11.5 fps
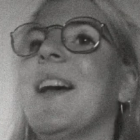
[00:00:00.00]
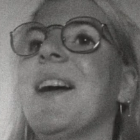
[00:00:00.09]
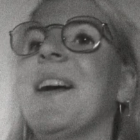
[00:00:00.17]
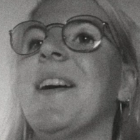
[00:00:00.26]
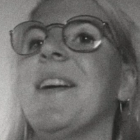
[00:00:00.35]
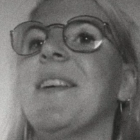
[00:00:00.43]

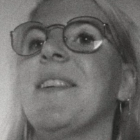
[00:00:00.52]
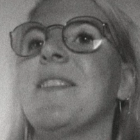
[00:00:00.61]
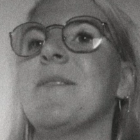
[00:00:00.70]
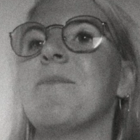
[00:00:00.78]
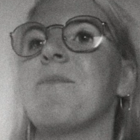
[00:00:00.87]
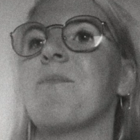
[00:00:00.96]

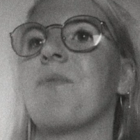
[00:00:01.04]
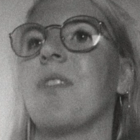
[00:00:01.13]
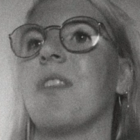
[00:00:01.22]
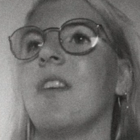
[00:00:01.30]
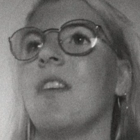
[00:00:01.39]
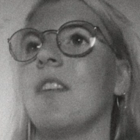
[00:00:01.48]
Um,
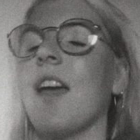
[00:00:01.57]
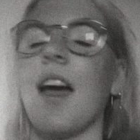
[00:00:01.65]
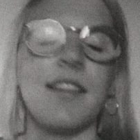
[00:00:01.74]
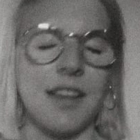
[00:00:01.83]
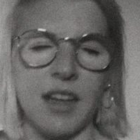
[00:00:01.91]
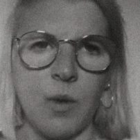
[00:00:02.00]
yeah, I
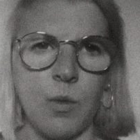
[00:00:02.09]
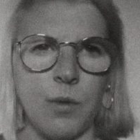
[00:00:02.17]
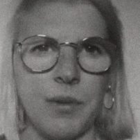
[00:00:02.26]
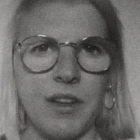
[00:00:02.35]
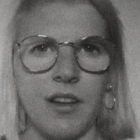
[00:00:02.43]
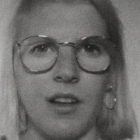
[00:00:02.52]
think that would
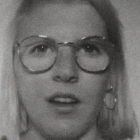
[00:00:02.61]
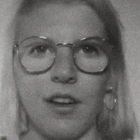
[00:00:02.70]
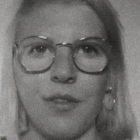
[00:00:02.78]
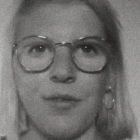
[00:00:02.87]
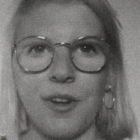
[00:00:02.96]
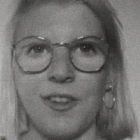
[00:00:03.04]
be a lot
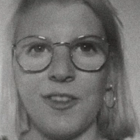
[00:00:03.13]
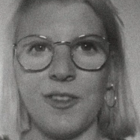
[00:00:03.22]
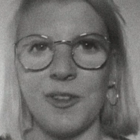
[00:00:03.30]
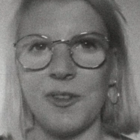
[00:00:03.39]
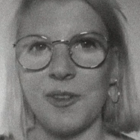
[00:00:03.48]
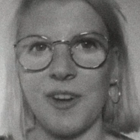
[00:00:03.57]
of fun to
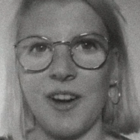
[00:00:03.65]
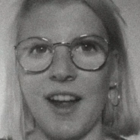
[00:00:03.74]
look